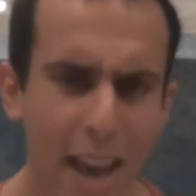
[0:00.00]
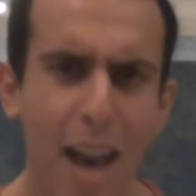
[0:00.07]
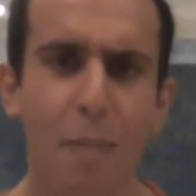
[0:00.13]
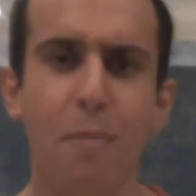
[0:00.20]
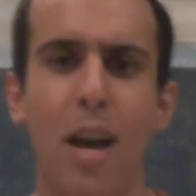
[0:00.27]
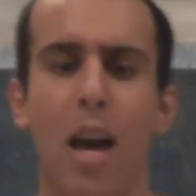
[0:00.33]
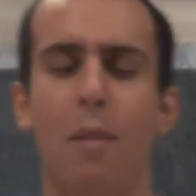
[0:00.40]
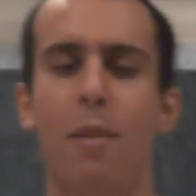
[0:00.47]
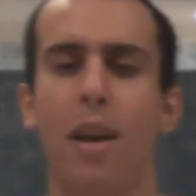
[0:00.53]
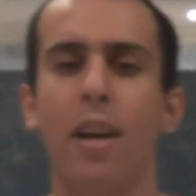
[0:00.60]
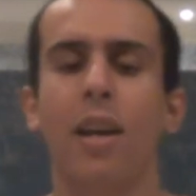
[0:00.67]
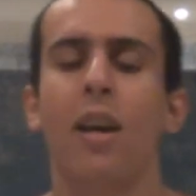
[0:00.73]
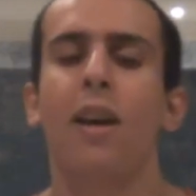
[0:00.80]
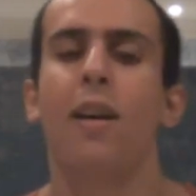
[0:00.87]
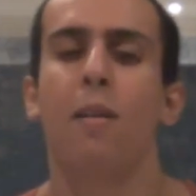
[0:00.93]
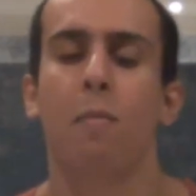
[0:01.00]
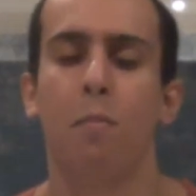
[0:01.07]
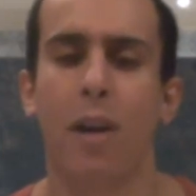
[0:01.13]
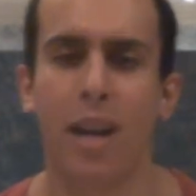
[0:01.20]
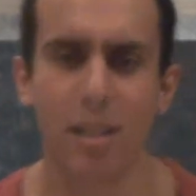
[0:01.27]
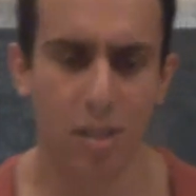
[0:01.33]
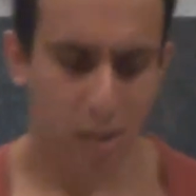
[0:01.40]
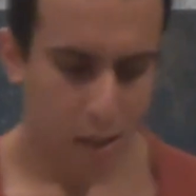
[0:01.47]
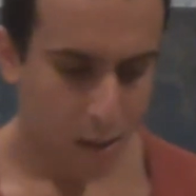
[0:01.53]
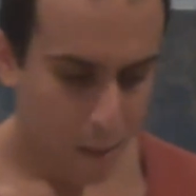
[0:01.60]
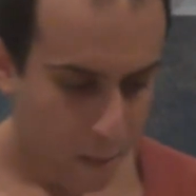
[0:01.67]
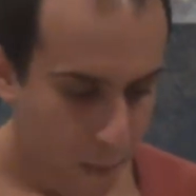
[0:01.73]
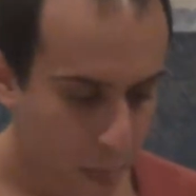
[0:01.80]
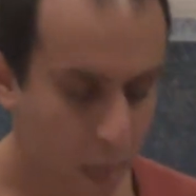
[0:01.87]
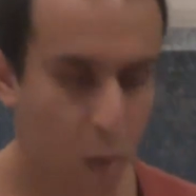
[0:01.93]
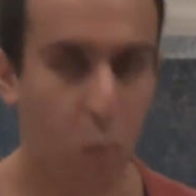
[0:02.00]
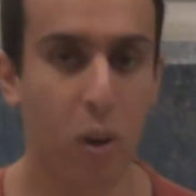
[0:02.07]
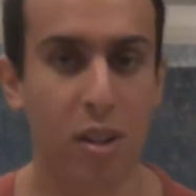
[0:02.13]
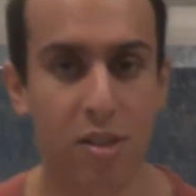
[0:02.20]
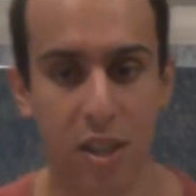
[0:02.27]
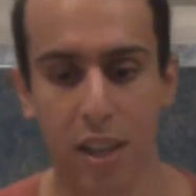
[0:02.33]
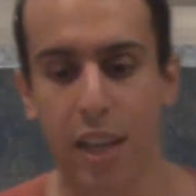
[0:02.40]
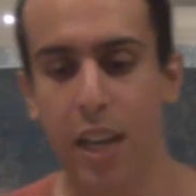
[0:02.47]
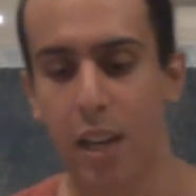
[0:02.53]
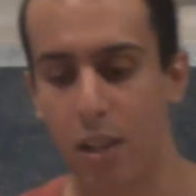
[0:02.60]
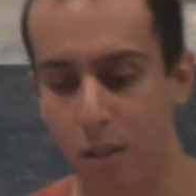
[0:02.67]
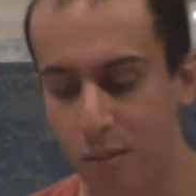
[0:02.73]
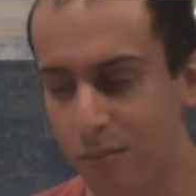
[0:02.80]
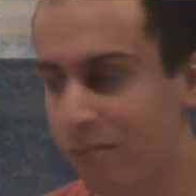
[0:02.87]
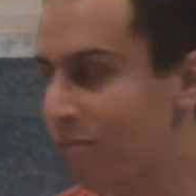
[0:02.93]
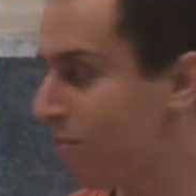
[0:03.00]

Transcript: Yeah, baby! But, once again,